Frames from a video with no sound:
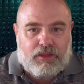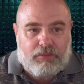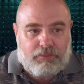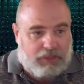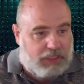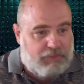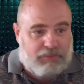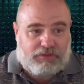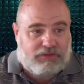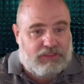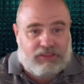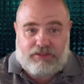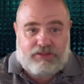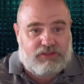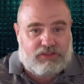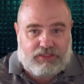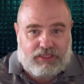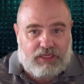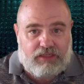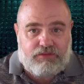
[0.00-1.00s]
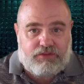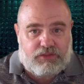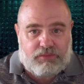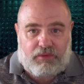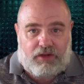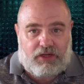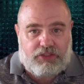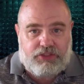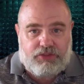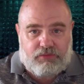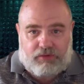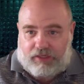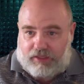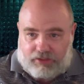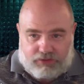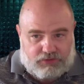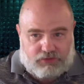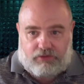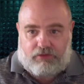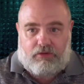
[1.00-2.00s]
People didn't save as much, right?
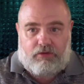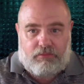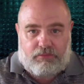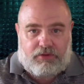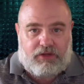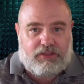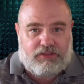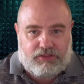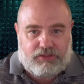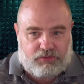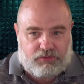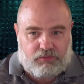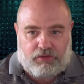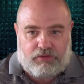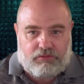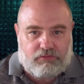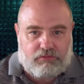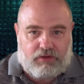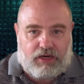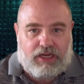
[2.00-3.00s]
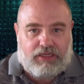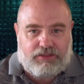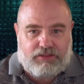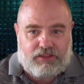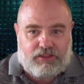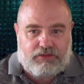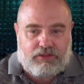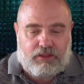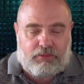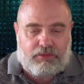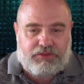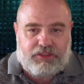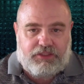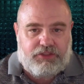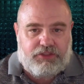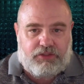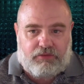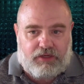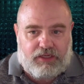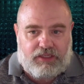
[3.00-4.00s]
Because their home prices were rising at
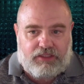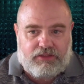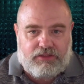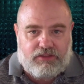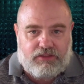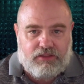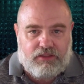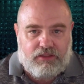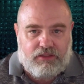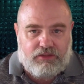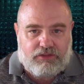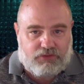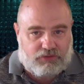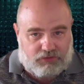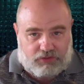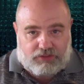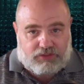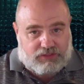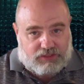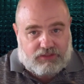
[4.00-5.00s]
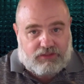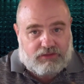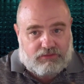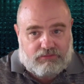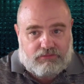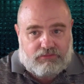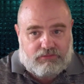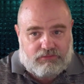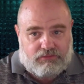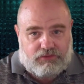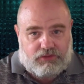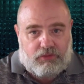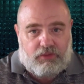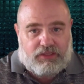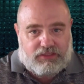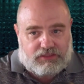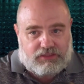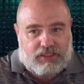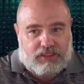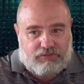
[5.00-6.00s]
double-digit rates. So you could see the
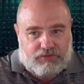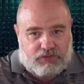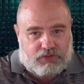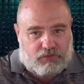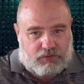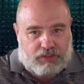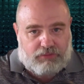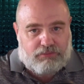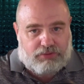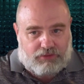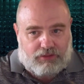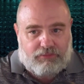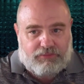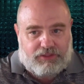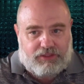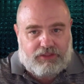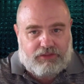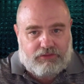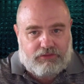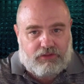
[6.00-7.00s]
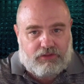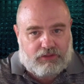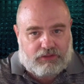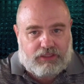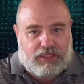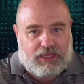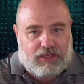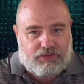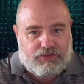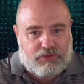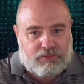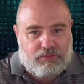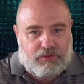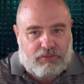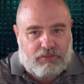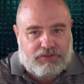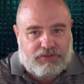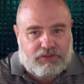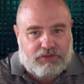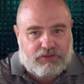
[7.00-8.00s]
U.S. savings rate plummeted during the housing
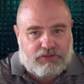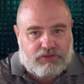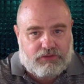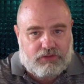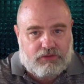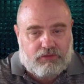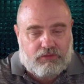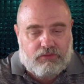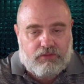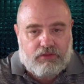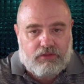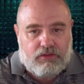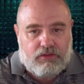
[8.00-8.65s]
bubble years too.